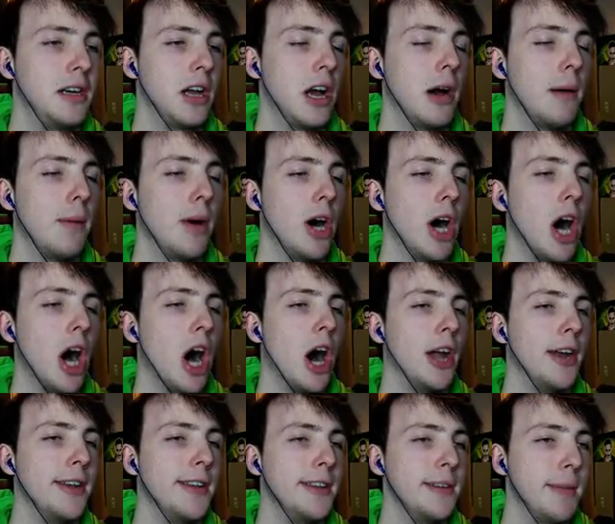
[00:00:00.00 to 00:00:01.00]
come
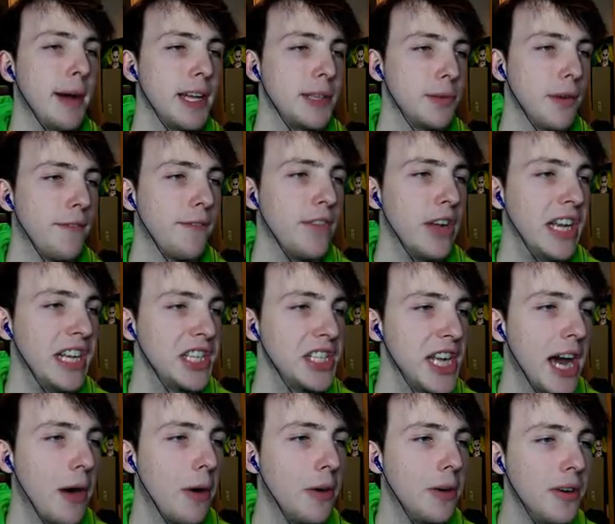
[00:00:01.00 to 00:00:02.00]
on. Might as well finish
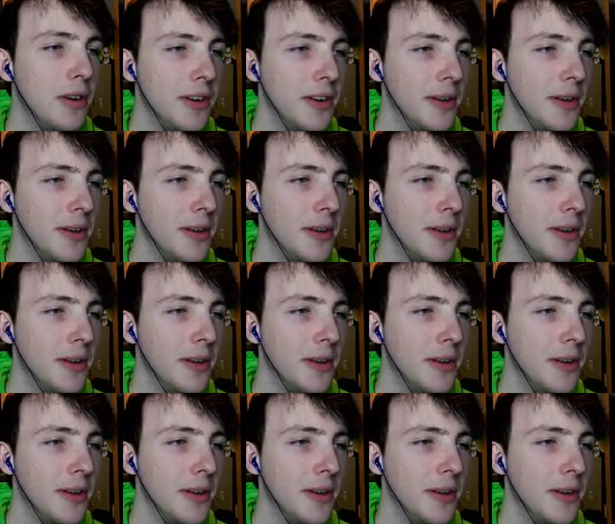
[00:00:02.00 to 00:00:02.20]
now.